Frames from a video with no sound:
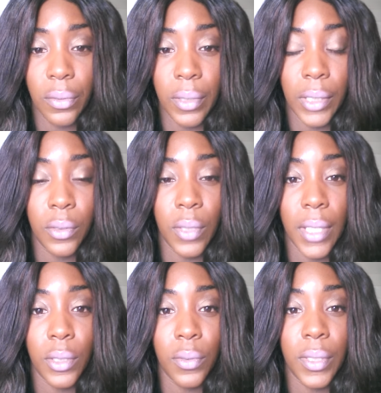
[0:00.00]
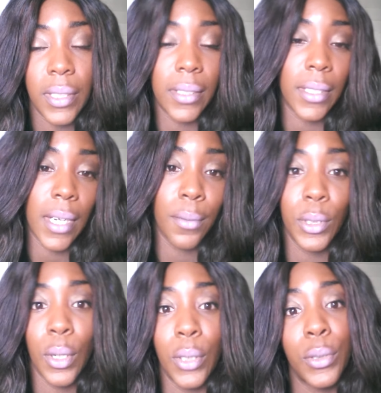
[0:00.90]
and let you guys know, since I said I was
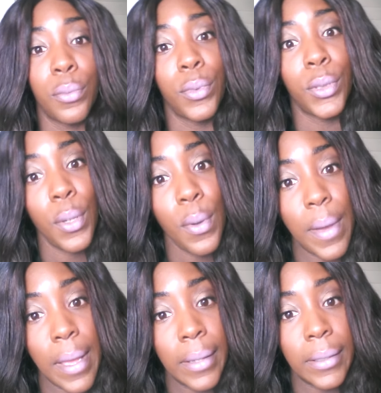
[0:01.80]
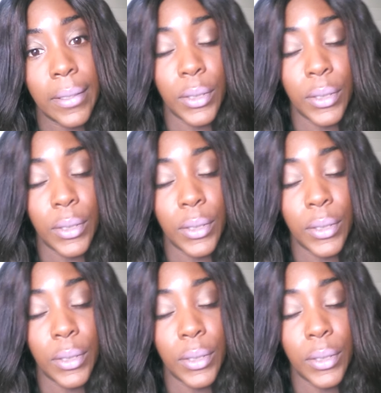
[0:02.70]
going to do it.